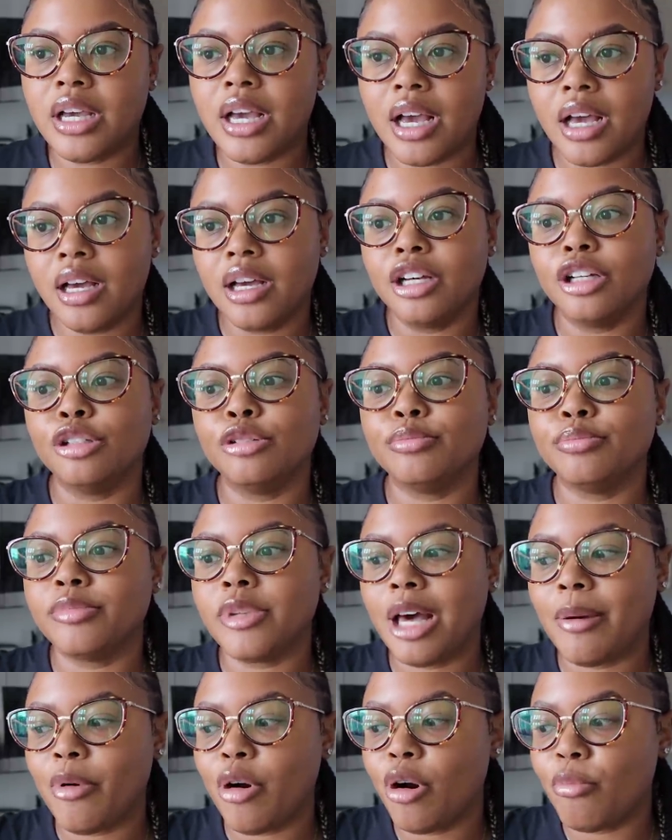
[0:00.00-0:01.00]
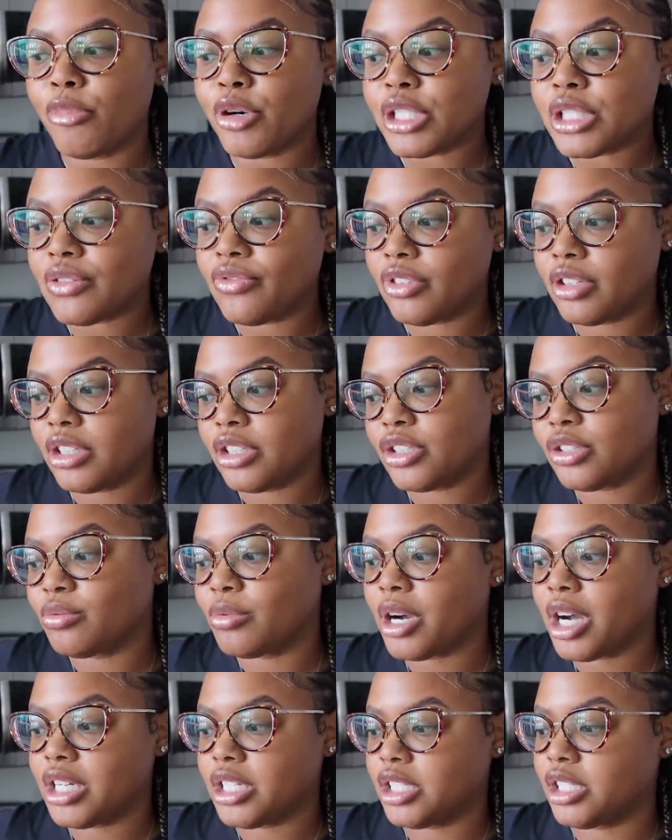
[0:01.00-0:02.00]
Um, I'm almost finished
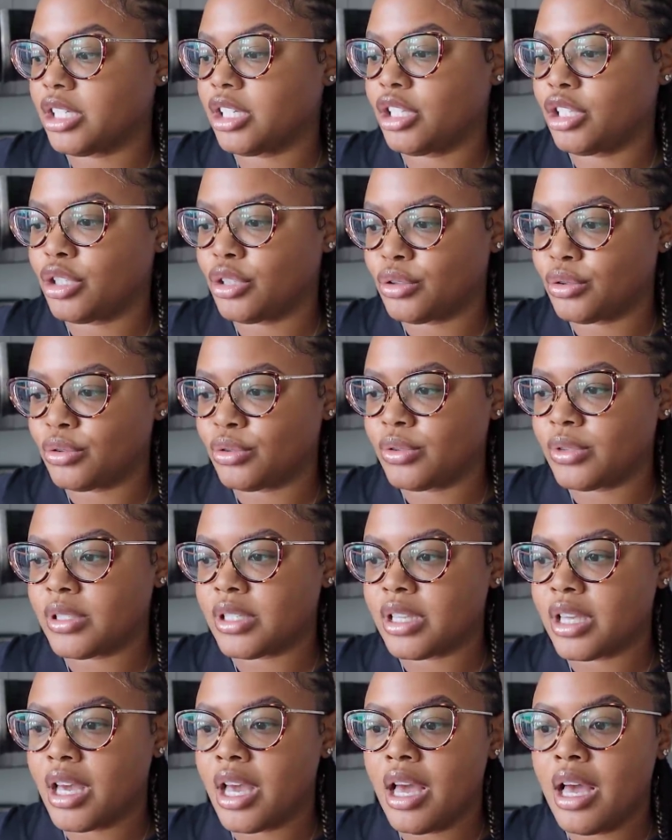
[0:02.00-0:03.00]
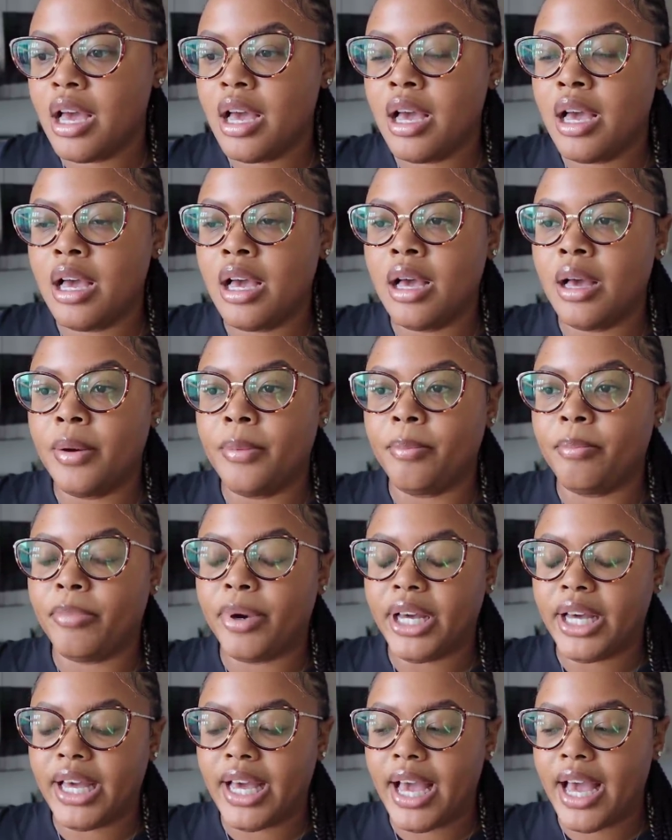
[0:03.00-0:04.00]
washing clothes,
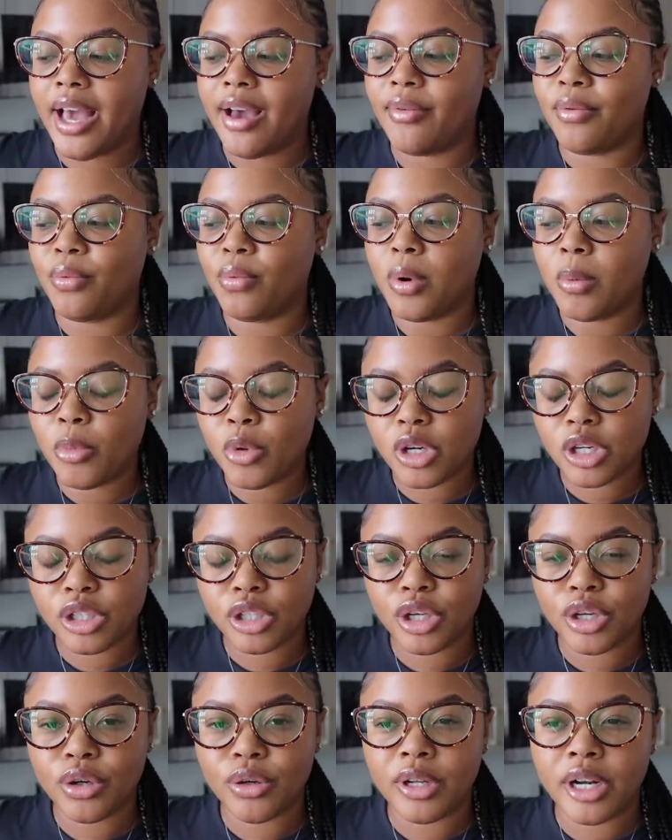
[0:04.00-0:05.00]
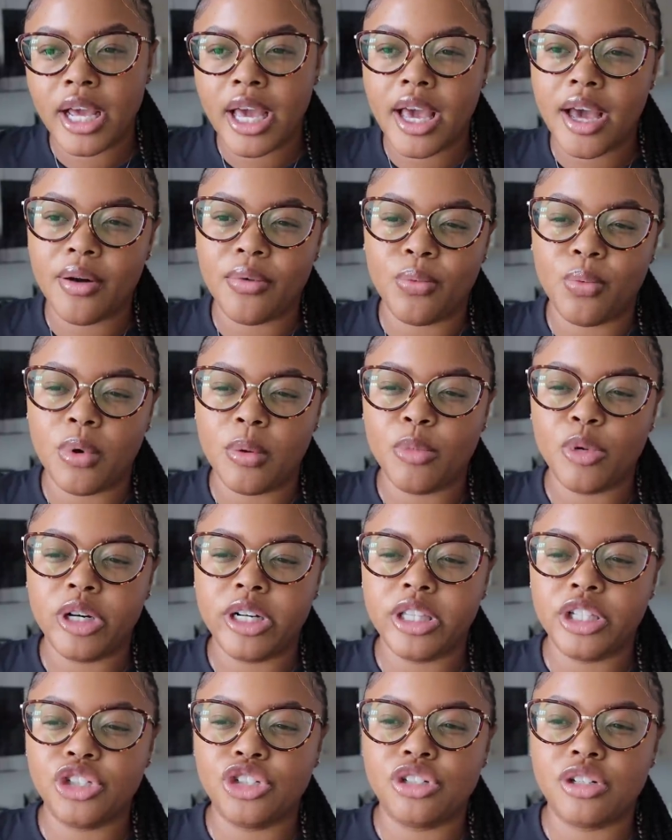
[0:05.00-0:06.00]
but I have one more load and I have one more
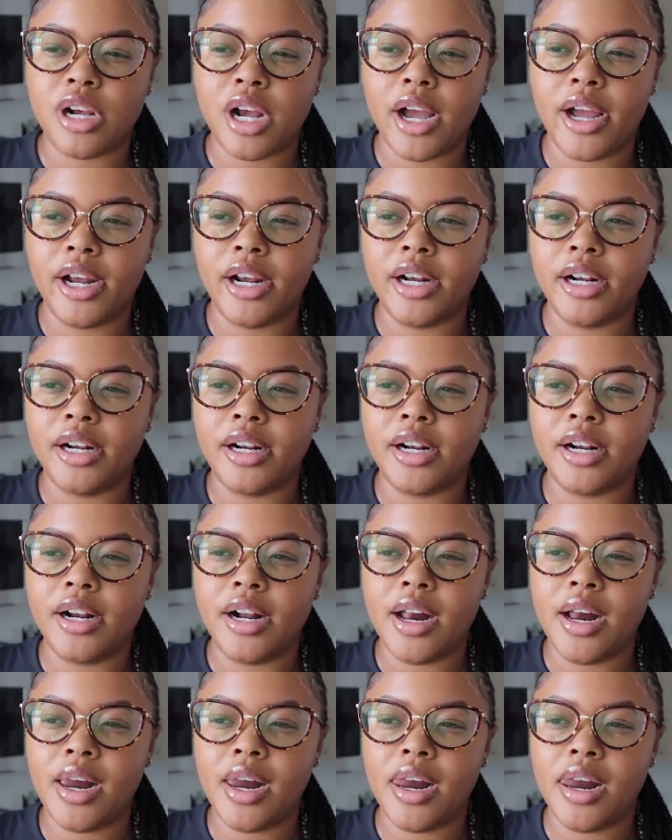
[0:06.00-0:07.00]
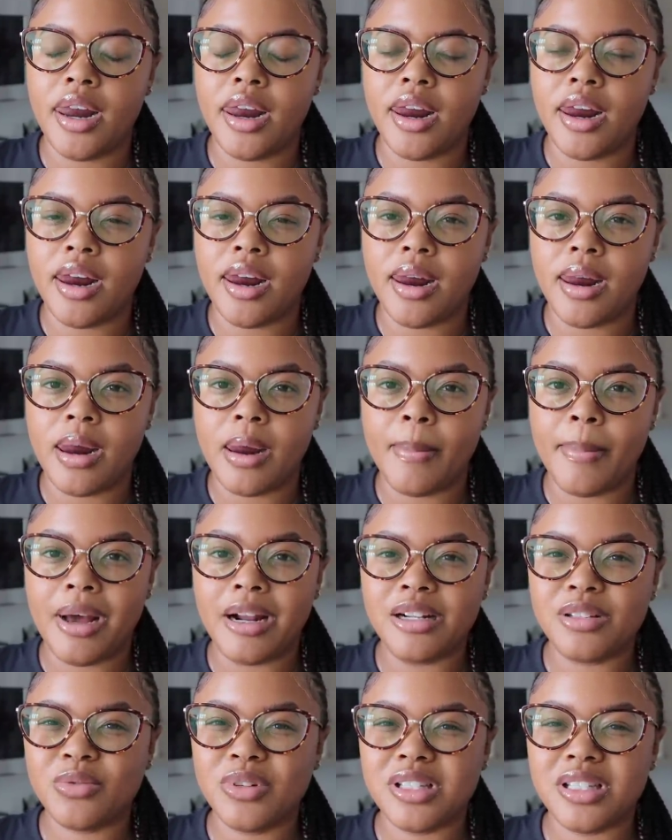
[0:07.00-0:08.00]
in the dryer. Um, I
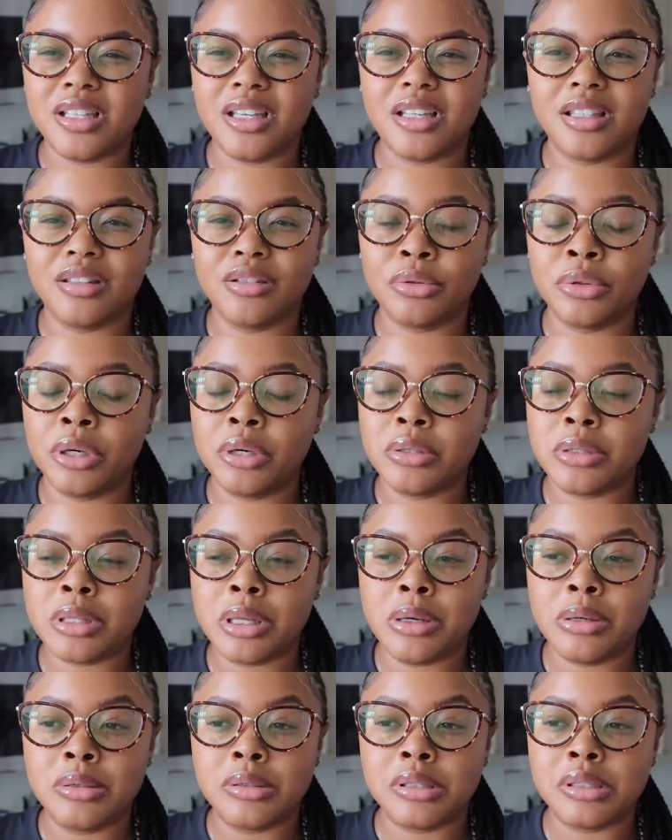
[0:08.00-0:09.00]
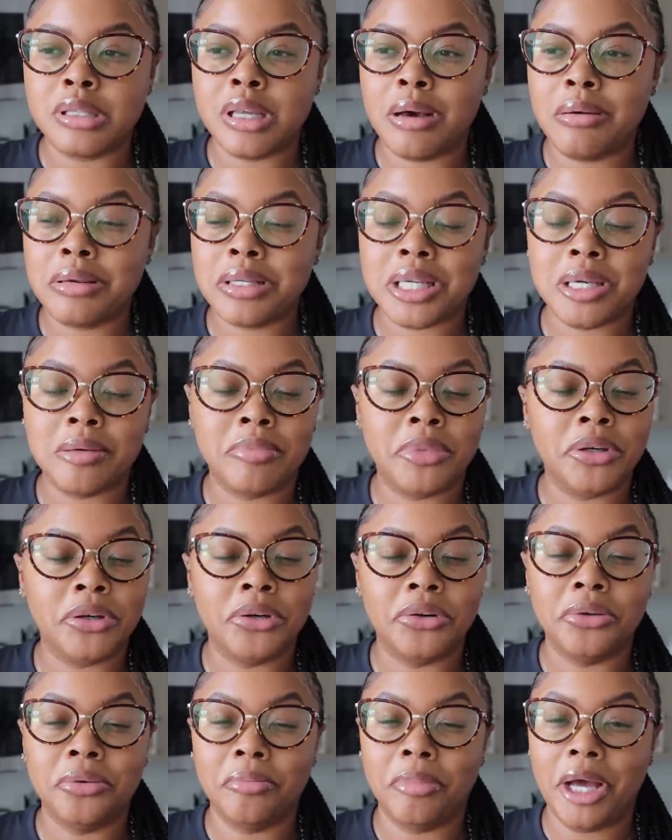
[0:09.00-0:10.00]
just want to get through those clothes because that was a big
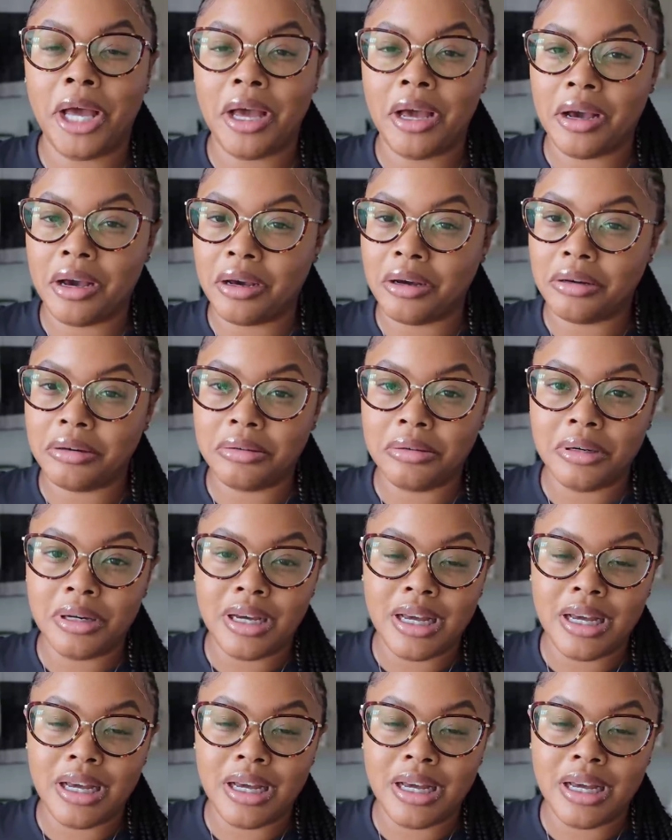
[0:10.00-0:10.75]
old pile.